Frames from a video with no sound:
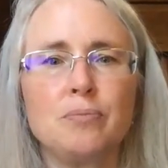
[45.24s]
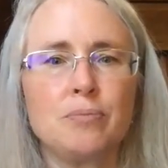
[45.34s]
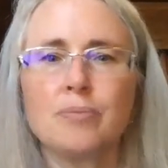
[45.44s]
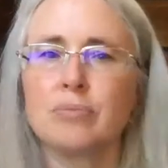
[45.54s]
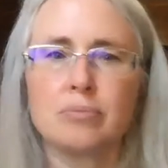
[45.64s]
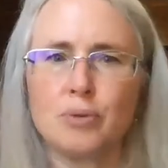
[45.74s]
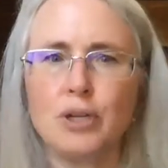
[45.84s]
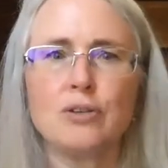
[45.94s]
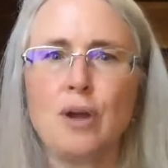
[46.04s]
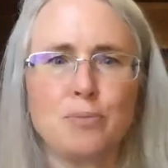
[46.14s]

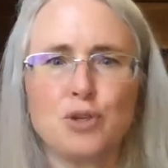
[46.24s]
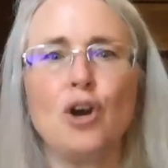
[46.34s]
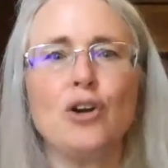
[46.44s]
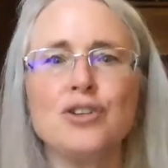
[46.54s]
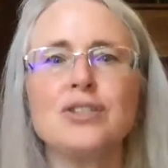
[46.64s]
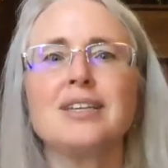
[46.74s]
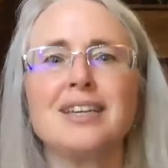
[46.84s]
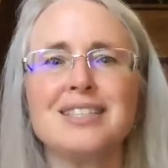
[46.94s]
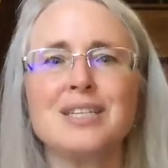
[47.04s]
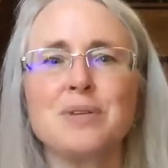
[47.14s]
bring up charges
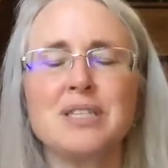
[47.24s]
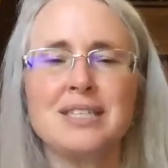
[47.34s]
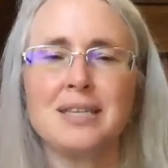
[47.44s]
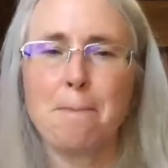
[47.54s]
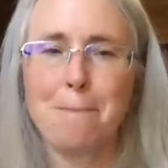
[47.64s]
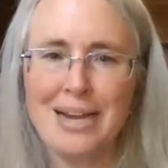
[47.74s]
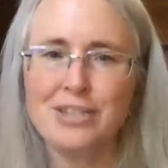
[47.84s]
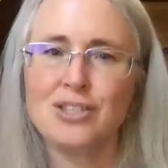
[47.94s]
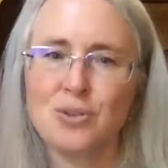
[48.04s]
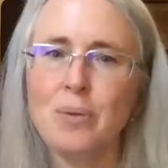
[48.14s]
against him because he's a
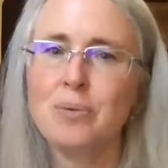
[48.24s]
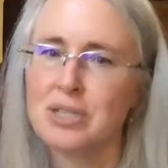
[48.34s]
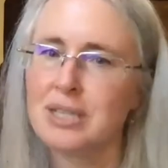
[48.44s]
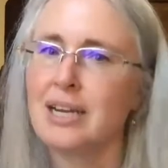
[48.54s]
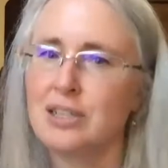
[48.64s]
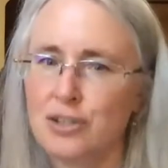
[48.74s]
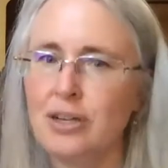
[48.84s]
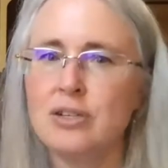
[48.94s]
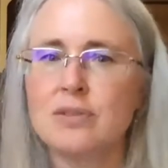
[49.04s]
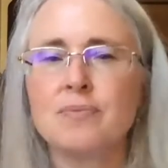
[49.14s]
magistrate, which is like a
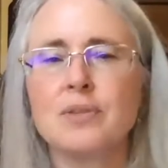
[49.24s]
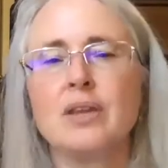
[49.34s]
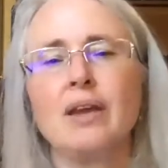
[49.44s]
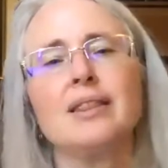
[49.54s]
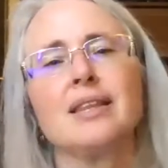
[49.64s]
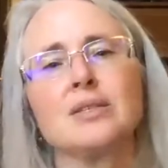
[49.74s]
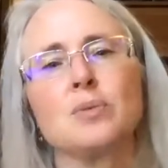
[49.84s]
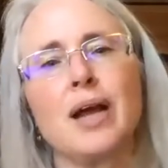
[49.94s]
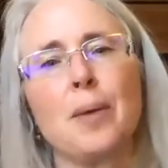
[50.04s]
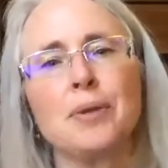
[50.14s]
judge. Okay, that's what
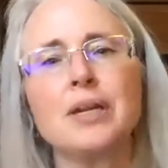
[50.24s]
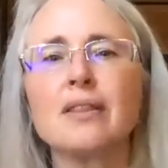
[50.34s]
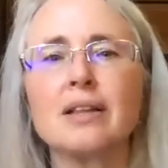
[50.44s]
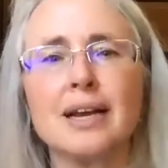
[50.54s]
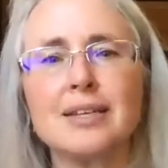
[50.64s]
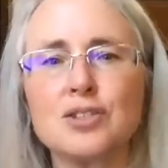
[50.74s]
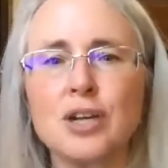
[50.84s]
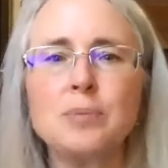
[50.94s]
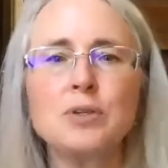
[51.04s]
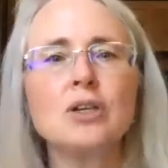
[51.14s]
happened in the last
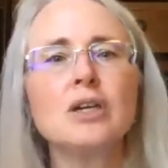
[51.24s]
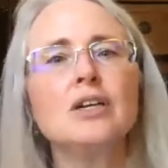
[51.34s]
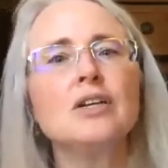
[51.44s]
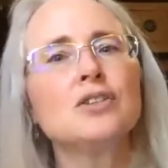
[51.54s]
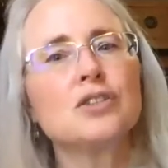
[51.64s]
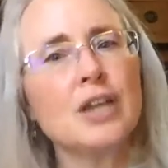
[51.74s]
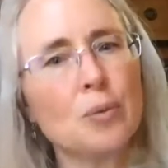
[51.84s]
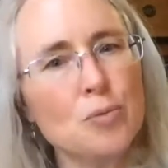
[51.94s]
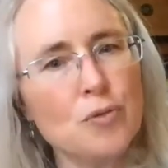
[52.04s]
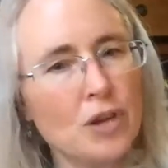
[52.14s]
chapter. So now we're
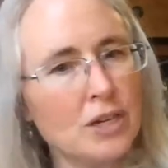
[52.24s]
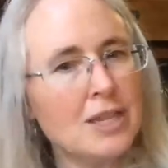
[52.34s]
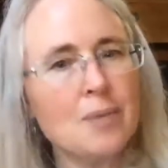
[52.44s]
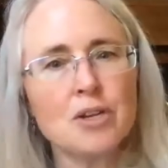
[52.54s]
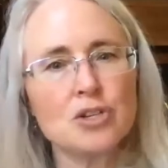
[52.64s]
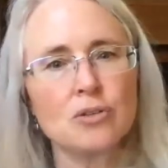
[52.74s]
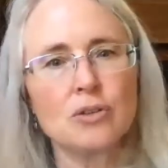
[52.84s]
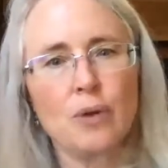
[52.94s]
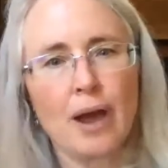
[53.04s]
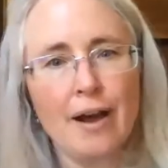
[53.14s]
moving on to that. Make sure that
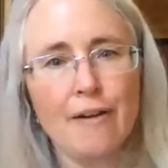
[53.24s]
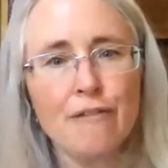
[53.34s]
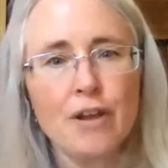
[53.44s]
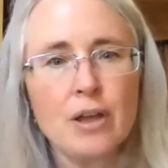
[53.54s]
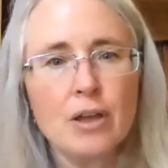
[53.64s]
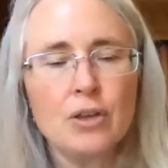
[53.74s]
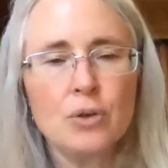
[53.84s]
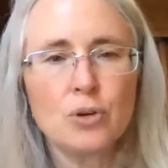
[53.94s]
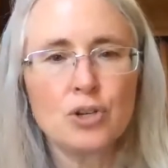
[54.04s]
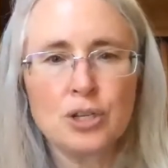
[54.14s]
you have
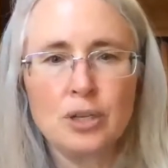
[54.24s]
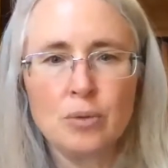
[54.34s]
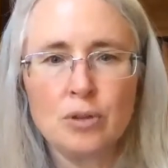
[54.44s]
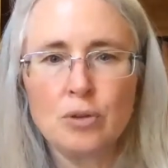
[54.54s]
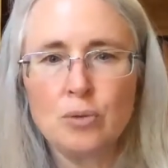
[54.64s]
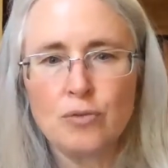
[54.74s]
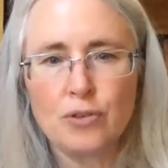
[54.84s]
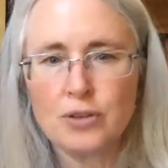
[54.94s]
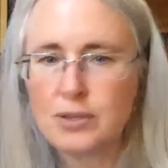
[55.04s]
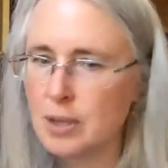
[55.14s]
your sheet with you for
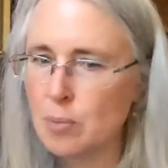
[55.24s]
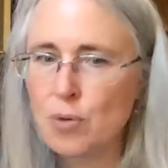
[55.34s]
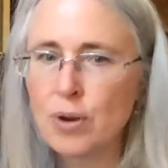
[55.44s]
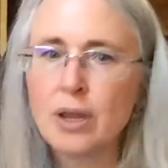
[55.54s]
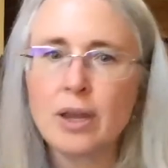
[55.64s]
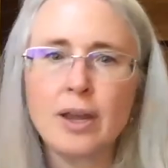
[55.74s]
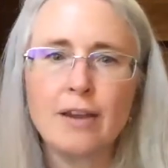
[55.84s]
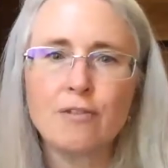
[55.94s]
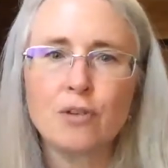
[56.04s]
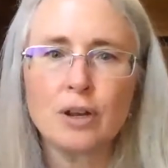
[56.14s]
the summary
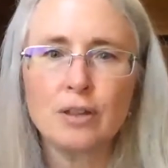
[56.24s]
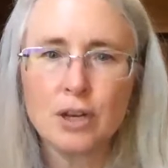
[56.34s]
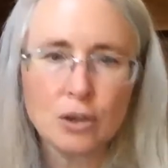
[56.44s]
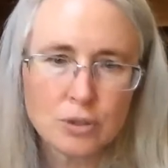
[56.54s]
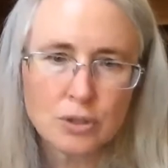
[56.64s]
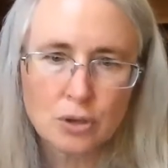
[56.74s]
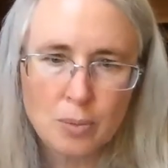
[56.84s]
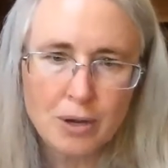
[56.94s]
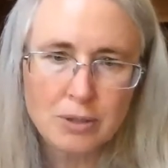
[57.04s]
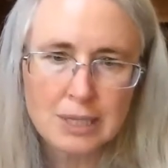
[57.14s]
and for any of the notes that you're
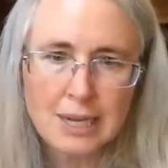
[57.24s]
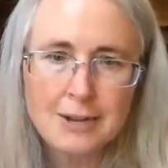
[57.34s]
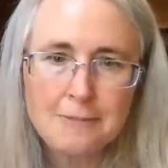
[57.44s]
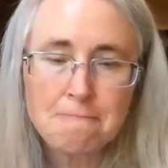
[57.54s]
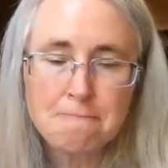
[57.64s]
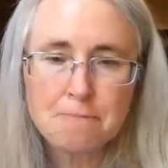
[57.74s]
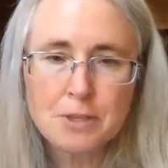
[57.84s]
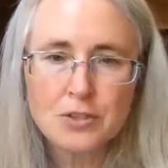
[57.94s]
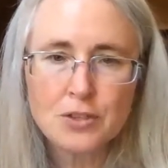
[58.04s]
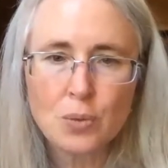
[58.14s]
about to take
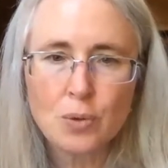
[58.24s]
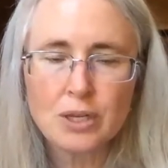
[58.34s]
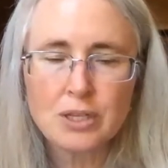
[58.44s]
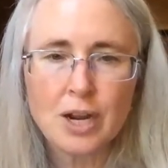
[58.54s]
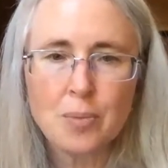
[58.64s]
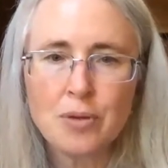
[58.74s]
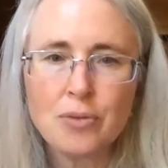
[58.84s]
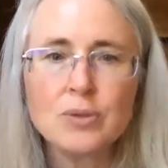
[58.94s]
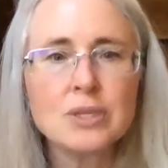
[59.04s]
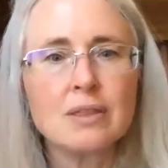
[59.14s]
so that we can talk about
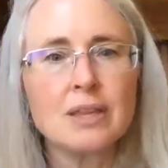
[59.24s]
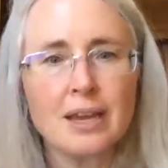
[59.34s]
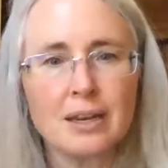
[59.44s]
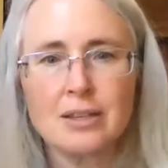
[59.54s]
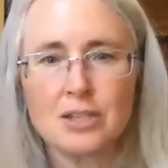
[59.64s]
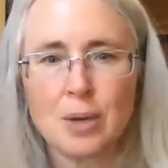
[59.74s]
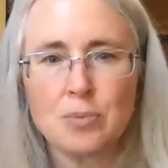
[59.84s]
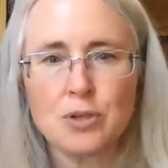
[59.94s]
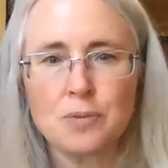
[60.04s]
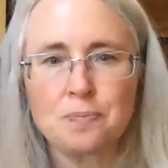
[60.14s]
those at the end of the
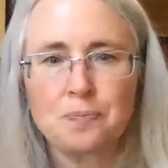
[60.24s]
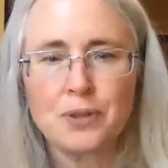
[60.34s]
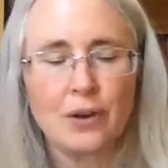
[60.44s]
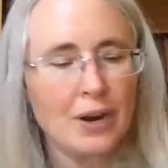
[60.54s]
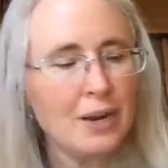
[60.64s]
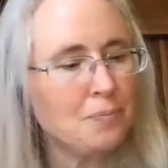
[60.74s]
chapter. All right,